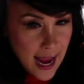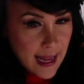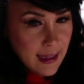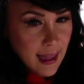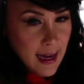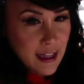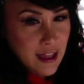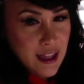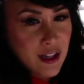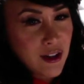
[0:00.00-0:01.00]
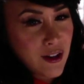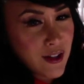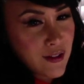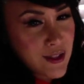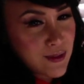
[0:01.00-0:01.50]
And like the
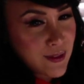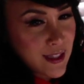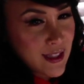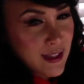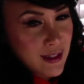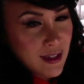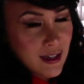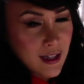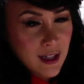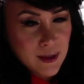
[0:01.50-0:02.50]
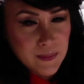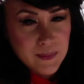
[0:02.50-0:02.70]
girl I was with, um,